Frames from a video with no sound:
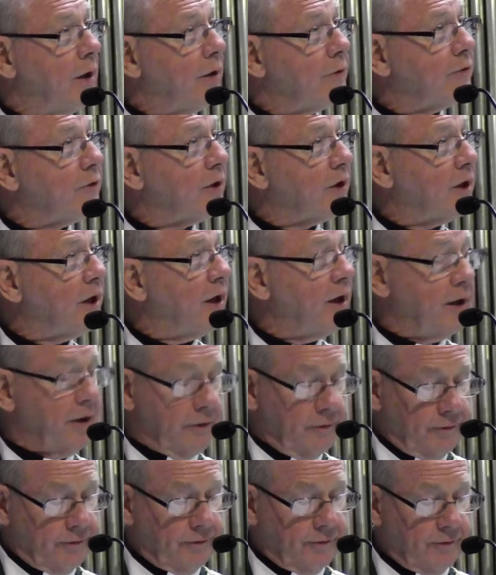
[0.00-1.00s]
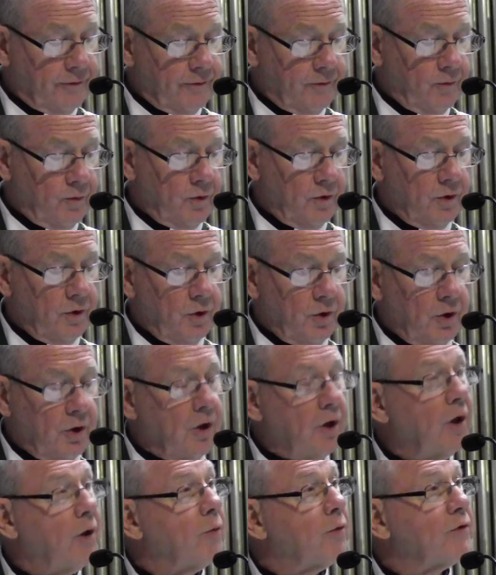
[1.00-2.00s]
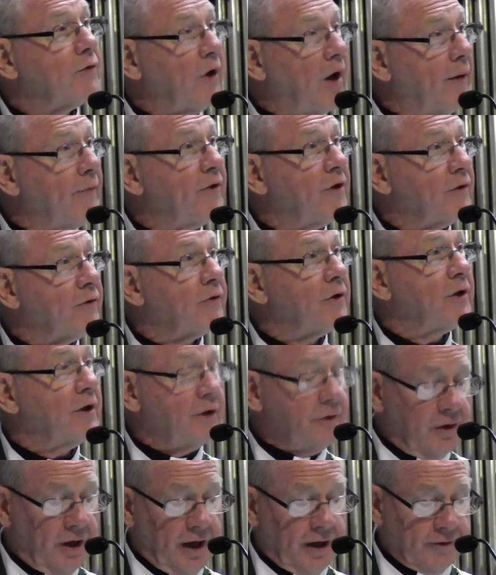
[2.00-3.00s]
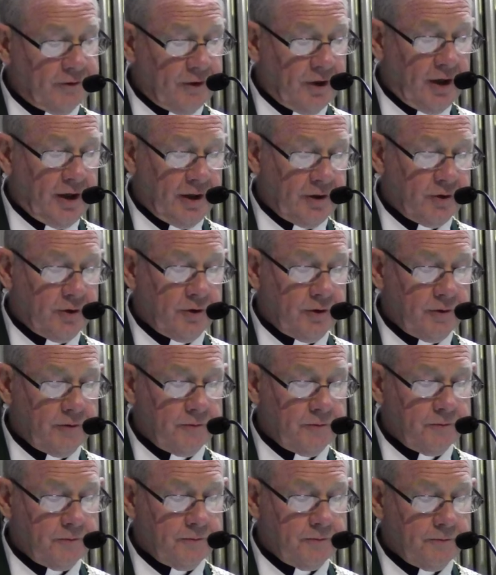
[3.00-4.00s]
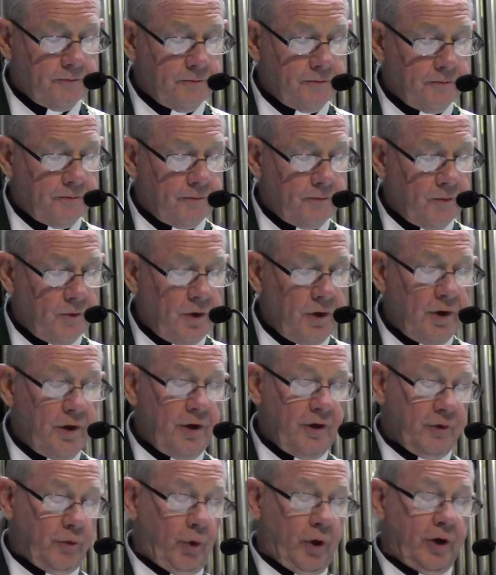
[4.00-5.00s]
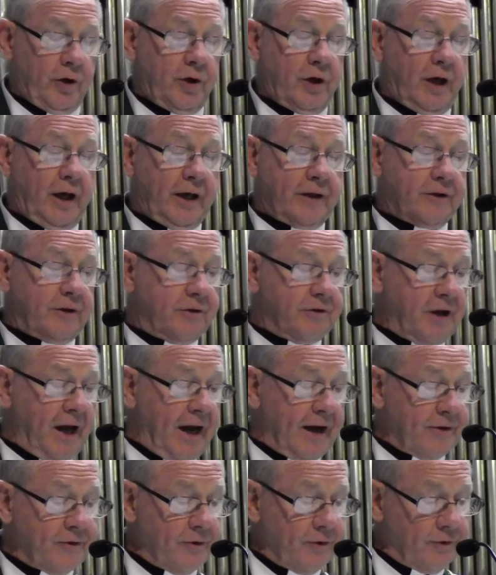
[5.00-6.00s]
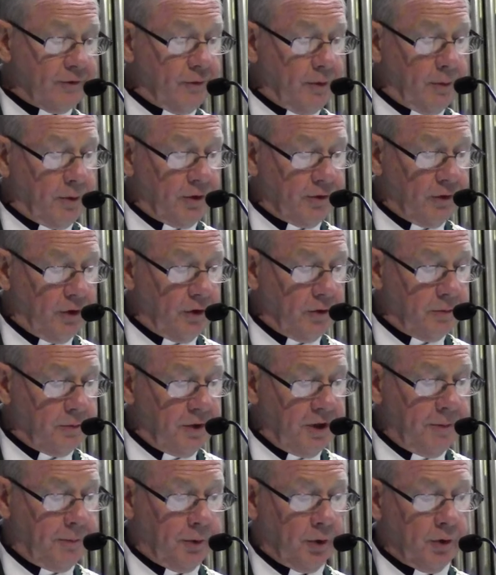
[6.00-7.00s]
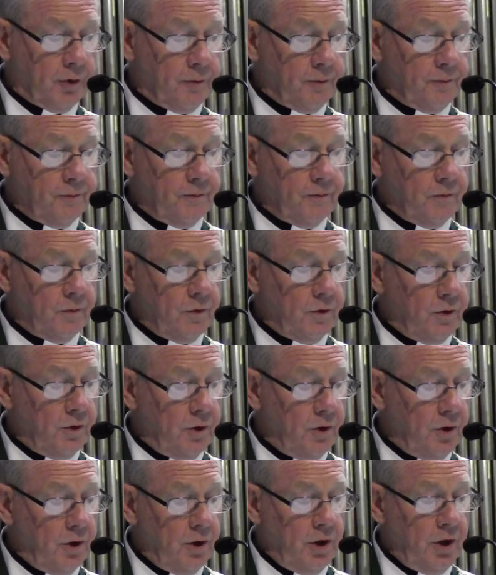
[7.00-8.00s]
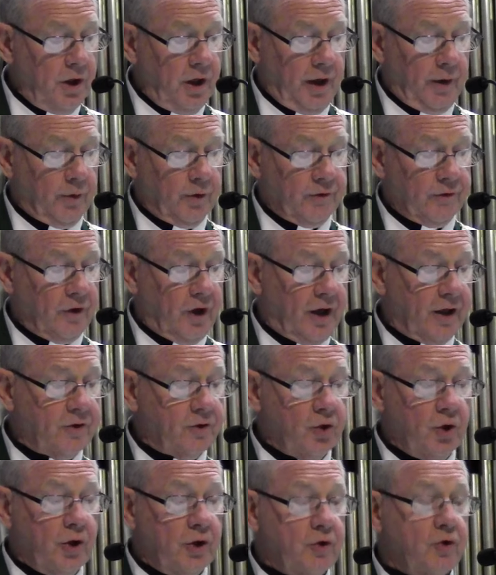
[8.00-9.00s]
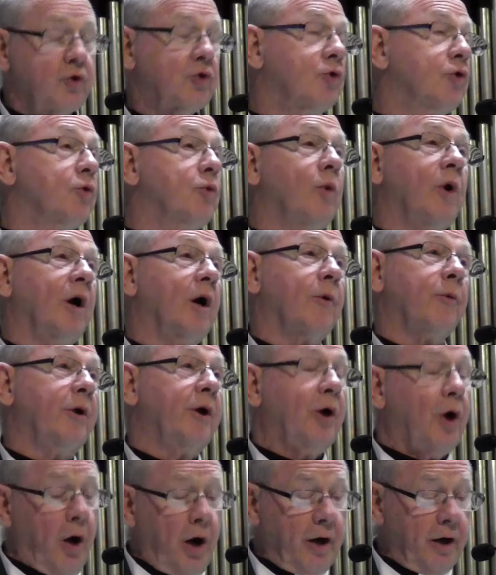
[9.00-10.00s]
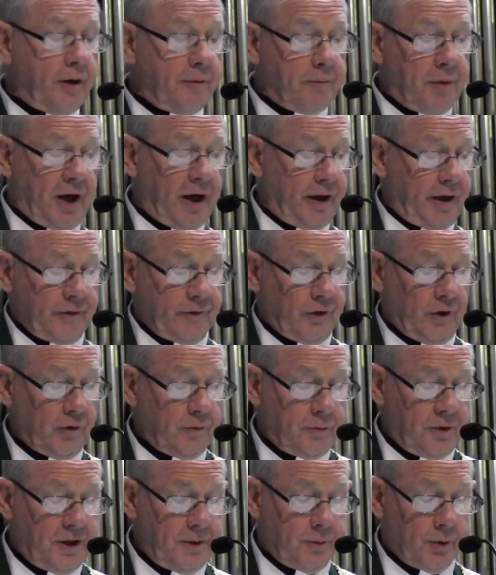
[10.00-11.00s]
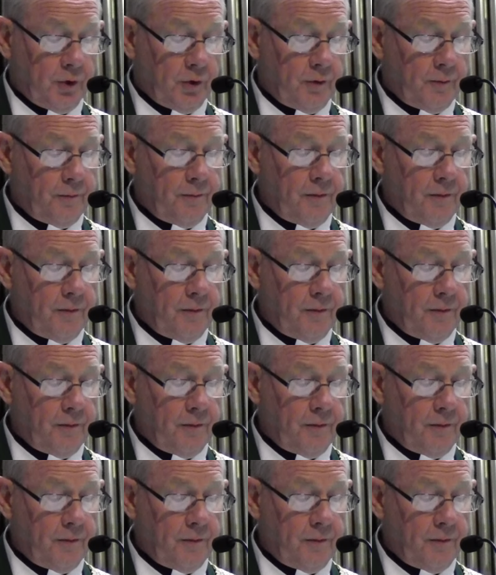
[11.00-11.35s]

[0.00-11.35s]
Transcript: And Zacchaeus was obviously a tax collector. He's one who collected taxes from his own people. He was not too well regarded by his own people,